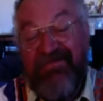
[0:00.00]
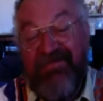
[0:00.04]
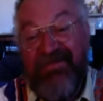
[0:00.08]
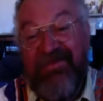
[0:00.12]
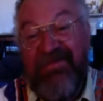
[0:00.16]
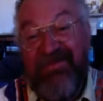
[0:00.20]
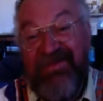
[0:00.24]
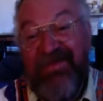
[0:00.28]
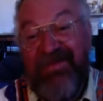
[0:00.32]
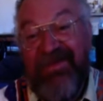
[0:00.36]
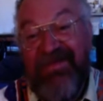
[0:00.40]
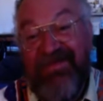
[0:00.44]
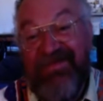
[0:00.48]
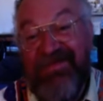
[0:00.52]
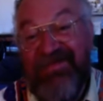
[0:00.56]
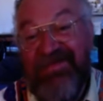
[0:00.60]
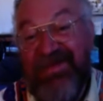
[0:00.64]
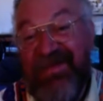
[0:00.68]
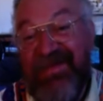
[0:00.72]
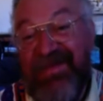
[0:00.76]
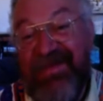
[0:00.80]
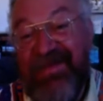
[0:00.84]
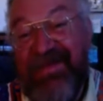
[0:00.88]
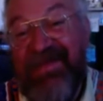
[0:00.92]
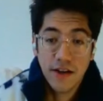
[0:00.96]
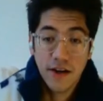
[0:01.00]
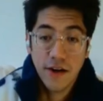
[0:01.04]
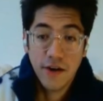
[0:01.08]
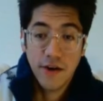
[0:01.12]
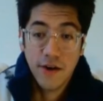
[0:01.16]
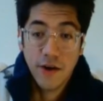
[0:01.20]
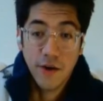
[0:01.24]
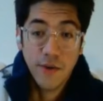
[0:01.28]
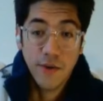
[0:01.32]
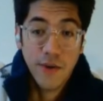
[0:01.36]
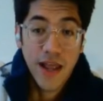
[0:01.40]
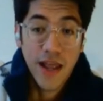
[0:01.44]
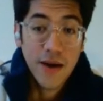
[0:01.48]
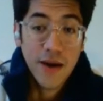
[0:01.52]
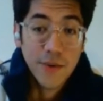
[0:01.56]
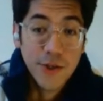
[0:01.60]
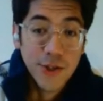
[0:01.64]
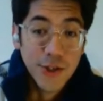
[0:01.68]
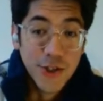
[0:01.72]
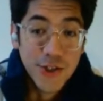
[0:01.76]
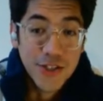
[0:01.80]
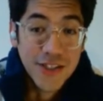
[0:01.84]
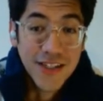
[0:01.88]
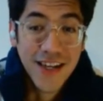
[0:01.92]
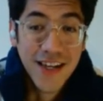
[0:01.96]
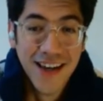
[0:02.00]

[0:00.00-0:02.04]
And they write in their own languages.